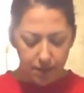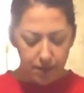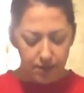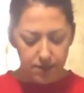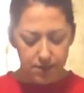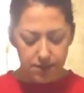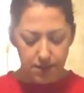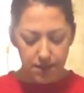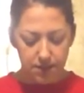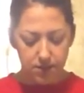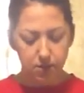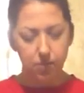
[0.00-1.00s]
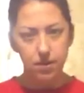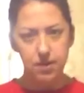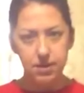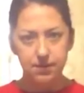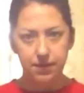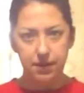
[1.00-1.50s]
You see, as
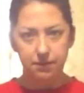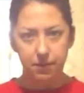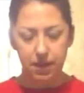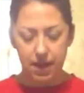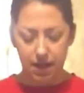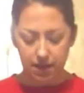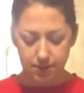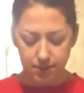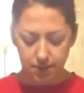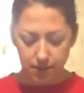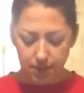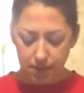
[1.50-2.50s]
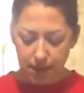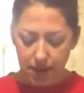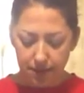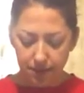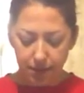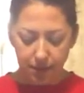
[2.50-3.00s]
Courtney's favorite aunt,
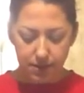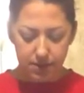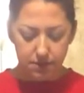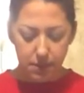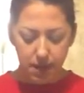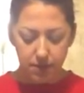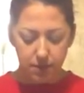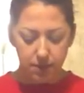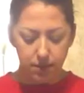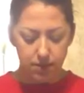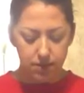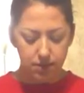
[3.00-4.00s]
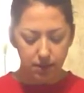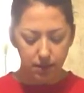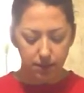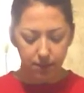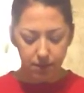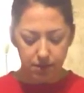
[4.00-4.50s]
I feel it is my duty to
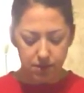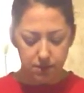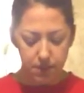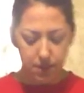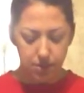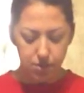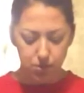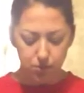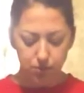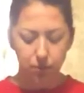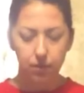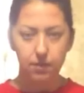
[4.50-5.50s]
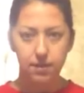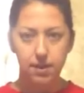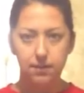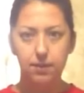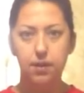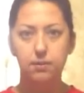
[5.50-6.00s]
deliver a speech worthy
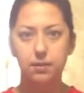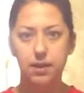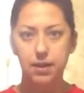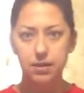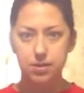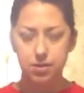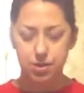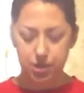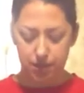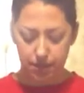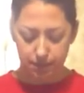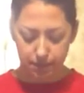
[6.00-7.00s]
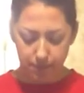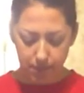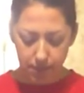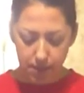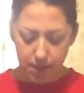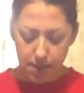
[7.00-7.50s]
of their relationship.
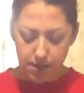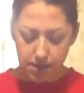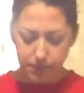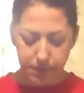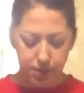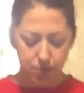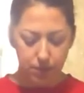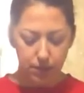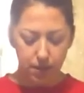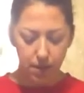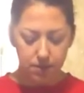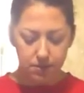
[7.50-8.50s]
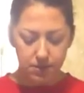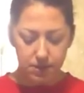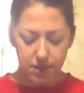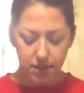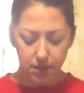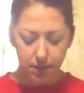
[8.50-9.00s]
A speech with
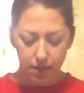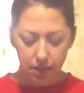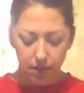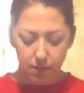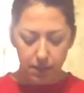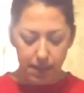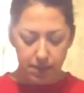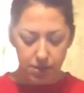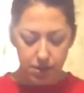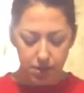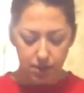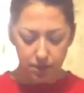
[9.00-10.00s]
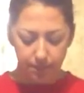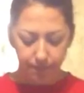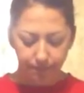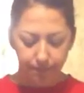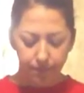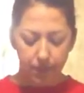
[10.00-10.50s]
honesty, passion,
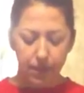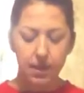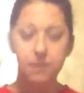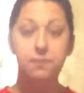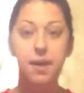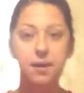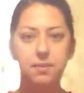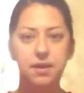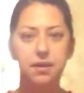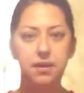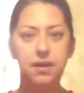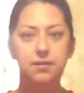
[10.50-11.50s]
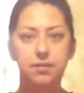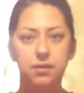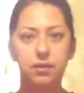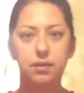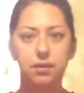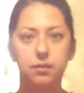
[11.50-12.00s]
and maybe even
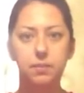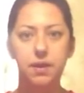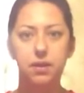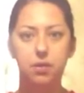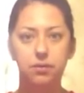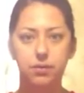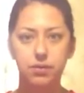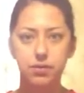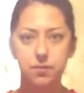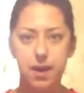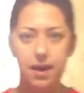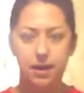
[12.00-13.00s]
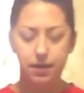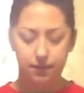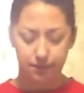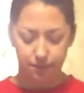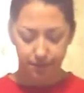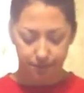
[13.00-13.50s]
a little bit overdramatic.
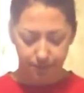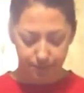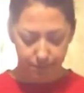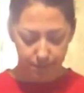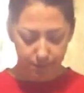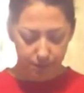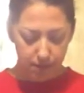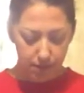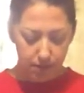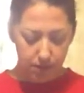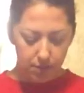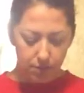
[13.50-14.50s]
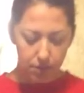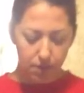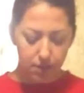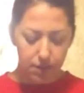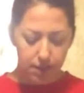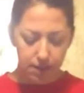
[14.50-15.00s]

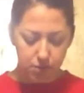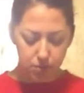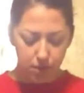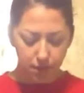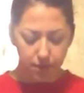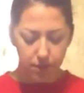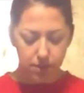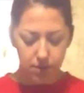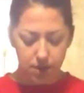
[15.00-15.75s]
Growing up 12 years